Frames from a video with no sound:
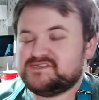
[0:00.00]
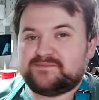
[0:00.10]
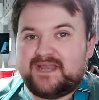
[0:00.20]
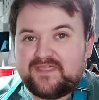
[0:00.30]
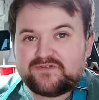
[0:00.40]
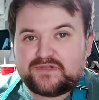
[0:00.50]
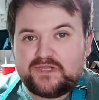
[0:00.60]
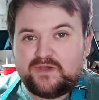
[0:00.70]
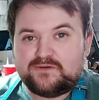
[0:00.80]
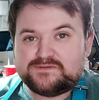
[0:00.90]
some leather
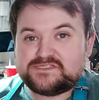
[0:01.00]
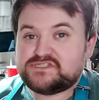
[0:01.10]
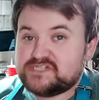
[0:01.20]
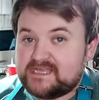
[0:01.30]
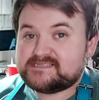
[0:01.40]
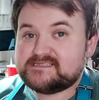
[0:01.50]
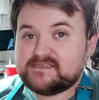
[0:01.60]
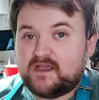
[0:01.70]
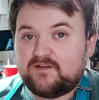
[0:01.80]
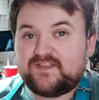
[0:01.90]
clothes, chances
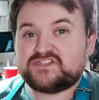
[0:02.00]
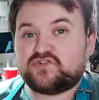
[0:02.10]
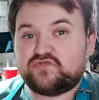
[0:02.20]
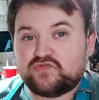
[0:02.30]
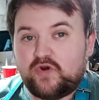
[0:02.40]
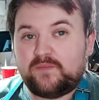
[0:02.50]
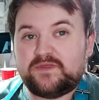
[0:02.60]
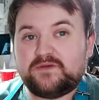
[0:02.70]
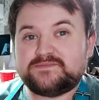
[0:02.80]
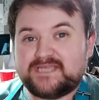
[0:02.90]
are that's
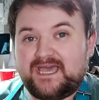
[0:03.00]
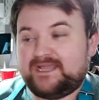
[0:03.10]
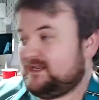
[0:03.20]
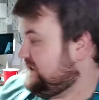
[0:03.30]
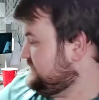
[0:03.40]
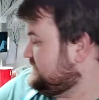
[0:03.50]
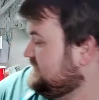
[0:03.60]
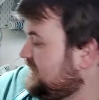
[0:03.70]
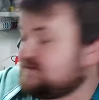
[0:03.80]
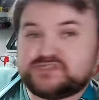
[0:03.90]
chromium tan leather. I'm
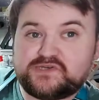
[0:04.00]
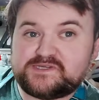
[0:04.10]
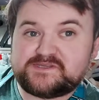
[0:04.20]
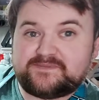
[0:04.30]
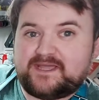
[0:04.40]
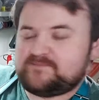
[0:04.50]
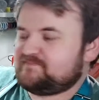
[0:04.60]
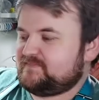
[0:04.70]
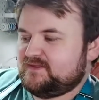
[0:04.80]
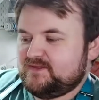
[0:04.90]
gonna show you some now.
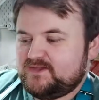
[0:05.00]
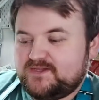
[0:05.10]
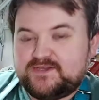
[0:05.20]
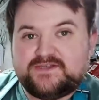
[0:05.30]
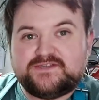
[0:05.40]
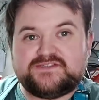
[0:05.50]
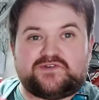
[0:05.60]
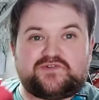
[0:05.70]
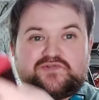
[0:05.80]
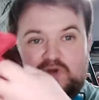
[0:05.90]
So
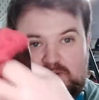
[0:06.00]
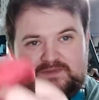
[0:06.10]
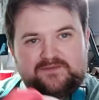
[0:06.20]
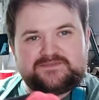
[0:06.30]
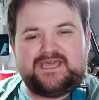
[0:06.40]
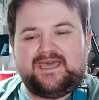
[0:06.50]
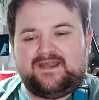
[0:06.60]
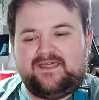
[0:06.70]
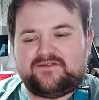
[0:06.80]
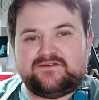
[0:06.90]
chromium tan
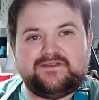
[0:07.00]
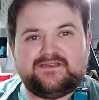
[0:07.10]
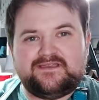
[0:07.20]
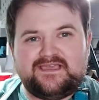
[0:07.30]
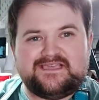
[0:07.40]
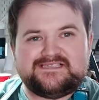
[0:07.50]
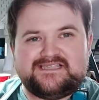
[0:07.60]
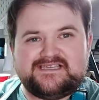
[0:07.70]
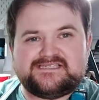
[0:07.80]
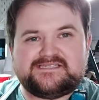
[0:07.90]
leather is
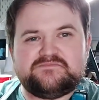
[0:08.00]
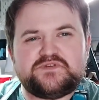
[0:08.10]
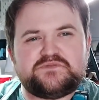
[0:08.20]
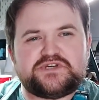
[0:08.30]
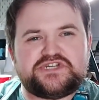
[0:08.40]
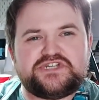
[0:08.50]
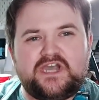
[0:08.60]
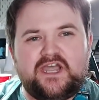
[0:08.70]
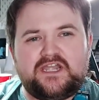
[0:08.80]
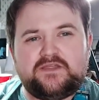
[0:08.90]
this, much more
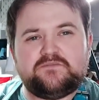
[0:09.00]
shiny,